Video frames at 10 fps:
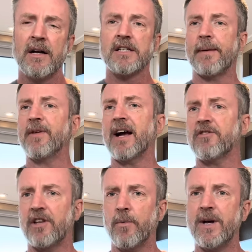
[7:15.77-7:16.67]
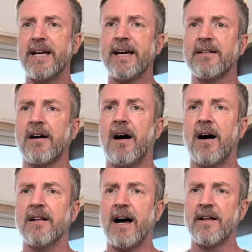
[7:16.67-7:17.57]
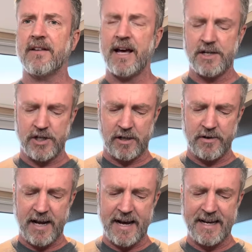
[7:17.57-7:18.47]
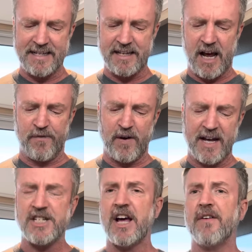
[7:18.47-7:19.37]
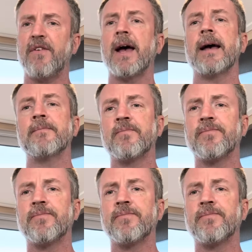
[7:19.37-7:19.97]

Something else that we get uh, on Case Shiller Day is FHFA,